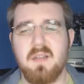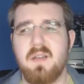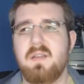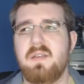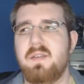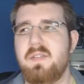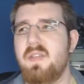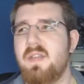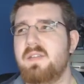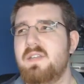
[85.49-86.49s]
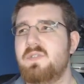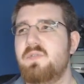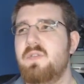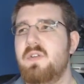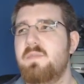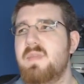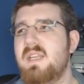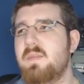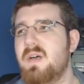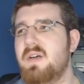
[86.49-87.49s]
And like, there's an awful lot of
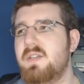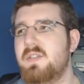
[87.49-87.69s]
meaning behind